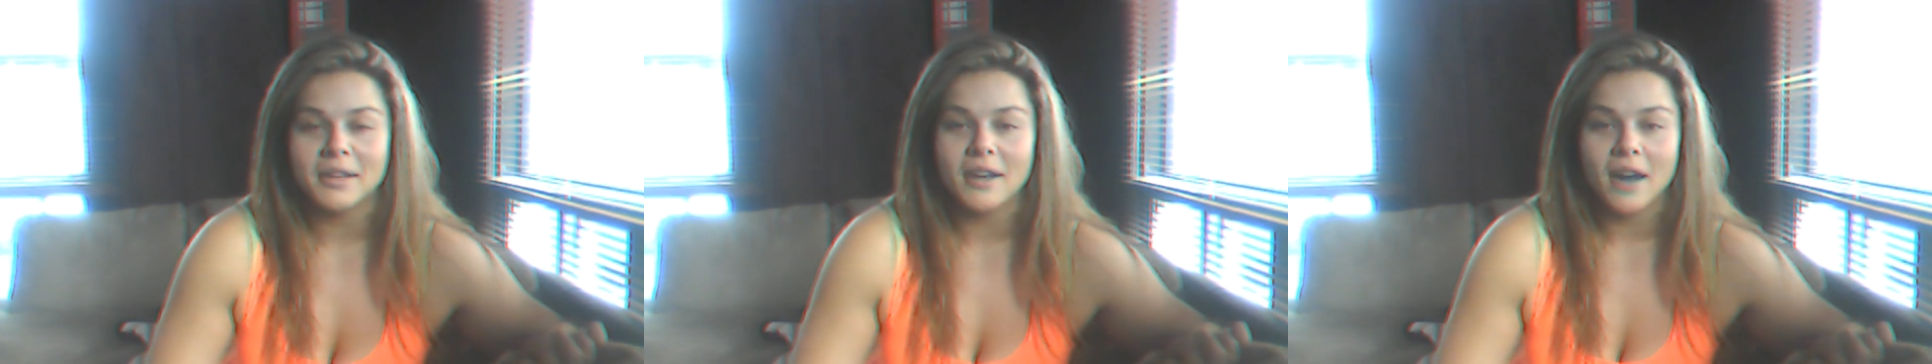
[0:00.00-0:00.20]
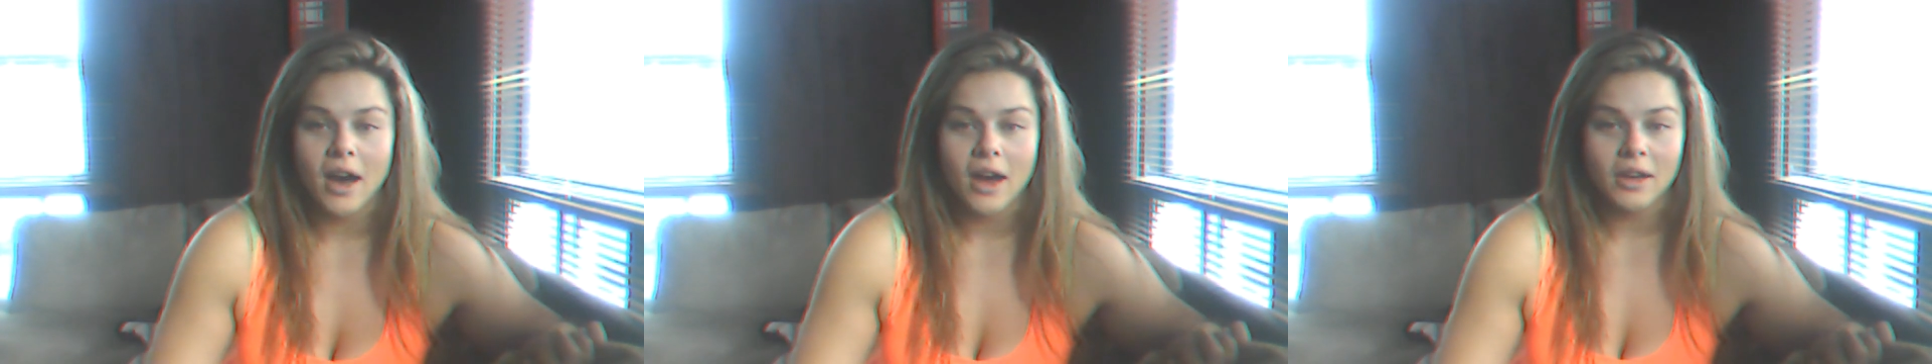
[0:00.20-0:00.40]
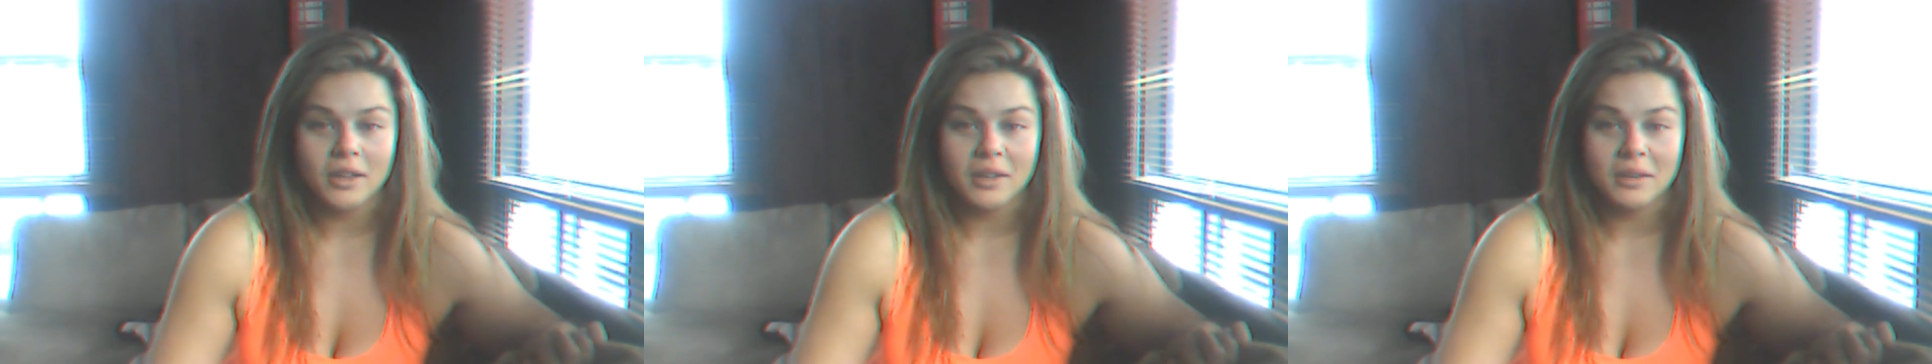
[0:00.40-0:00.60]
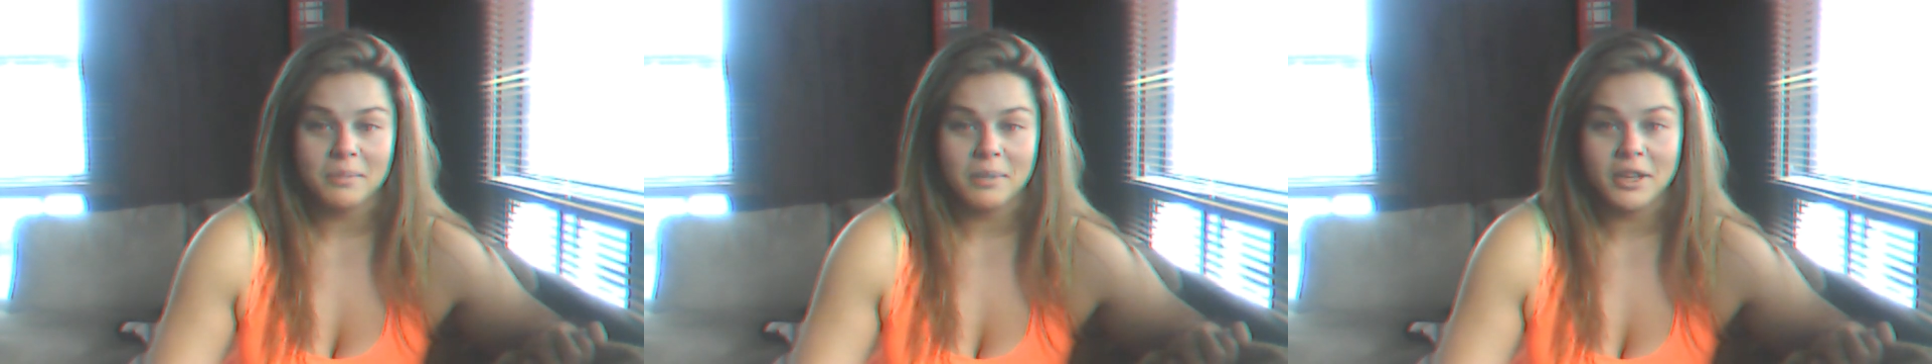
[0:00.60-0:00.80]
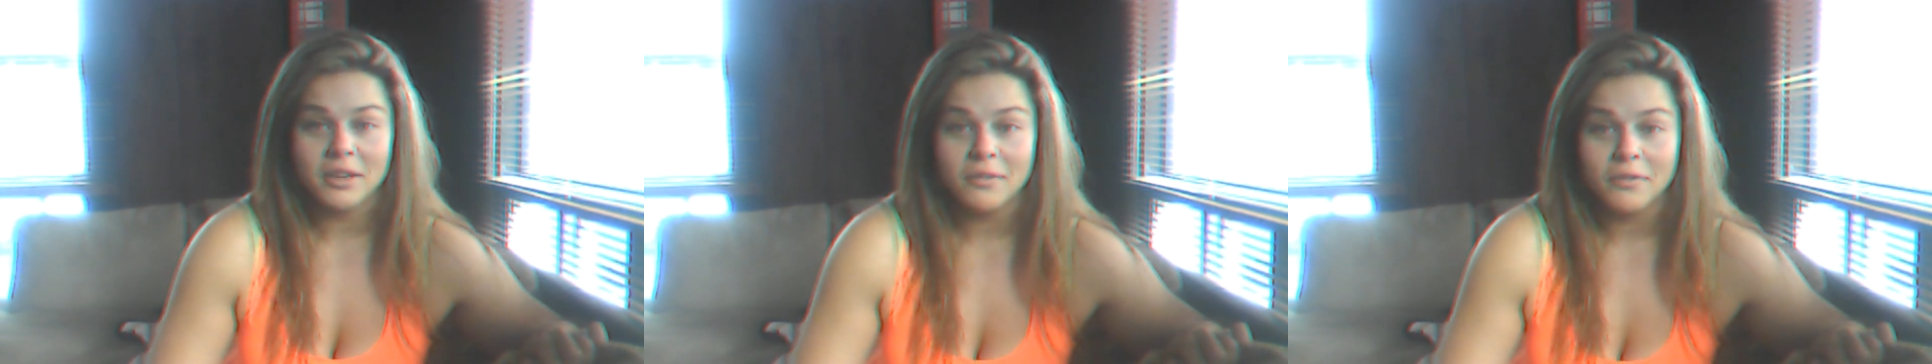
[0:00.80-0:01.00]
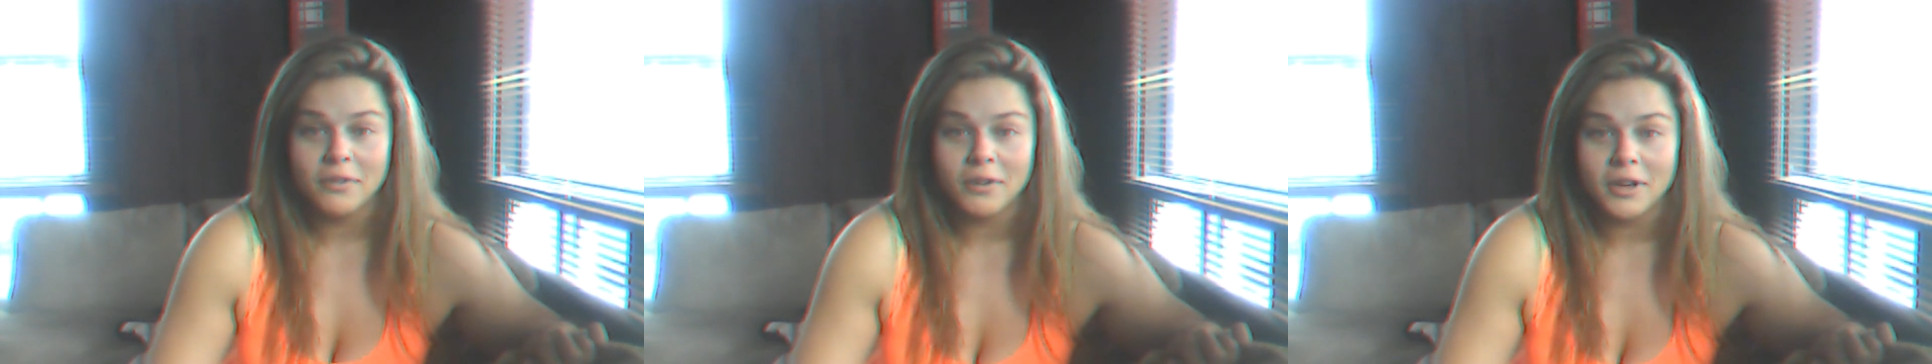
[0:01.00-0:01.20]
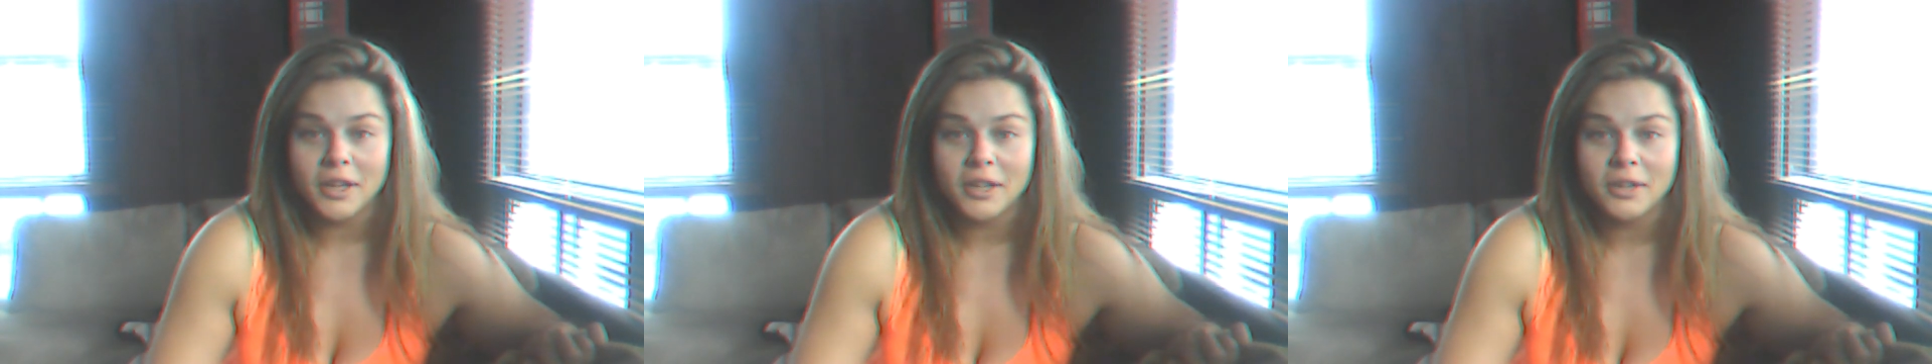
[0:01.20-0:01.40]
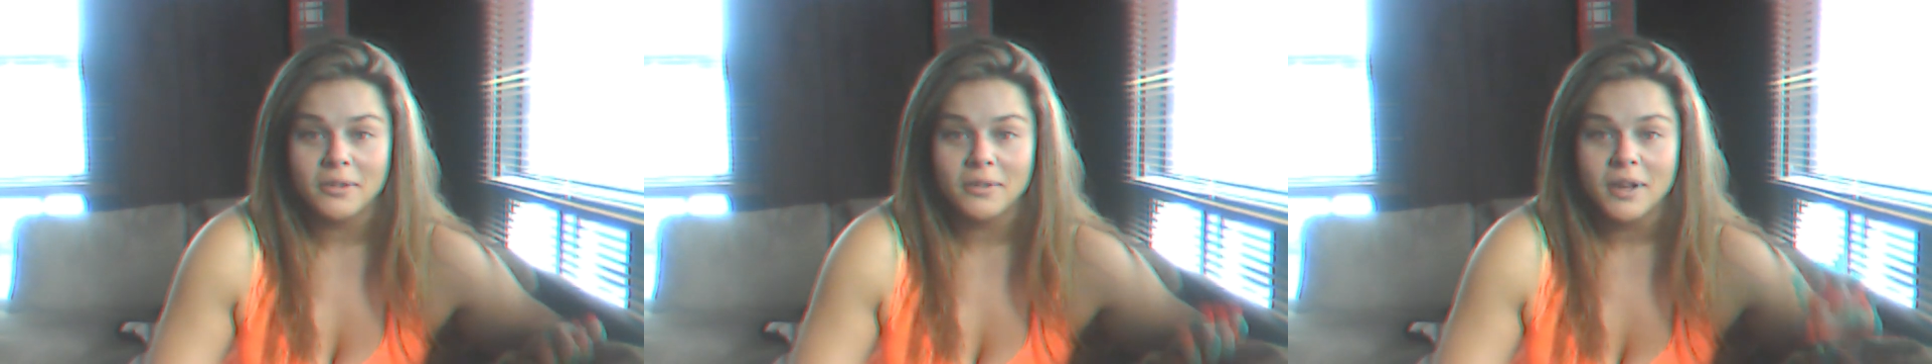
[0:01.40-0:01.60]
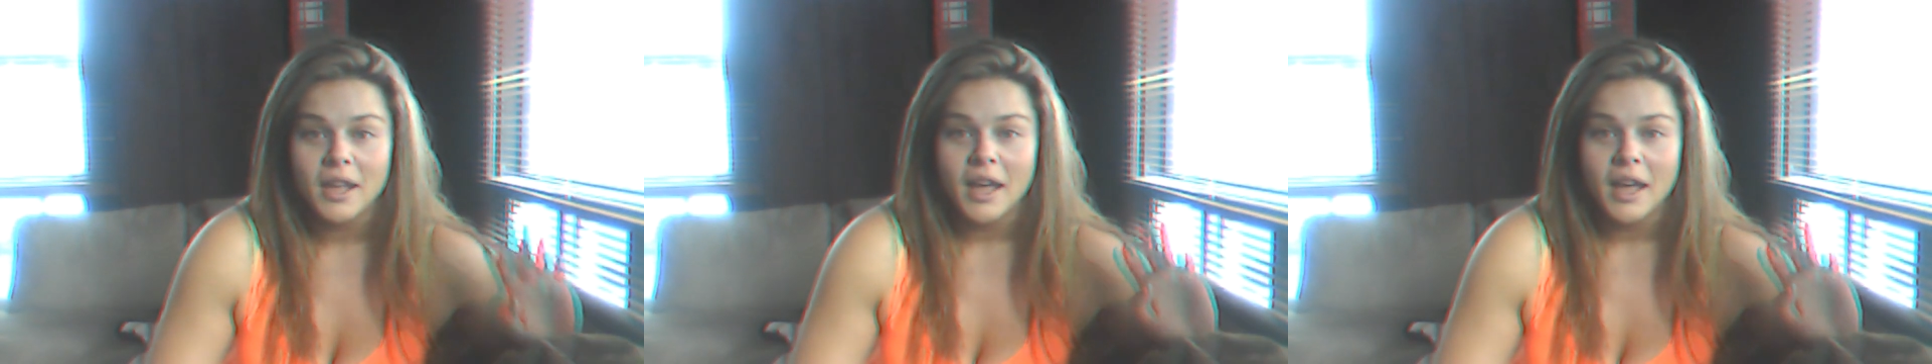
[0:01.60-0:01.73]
not going to be good for you.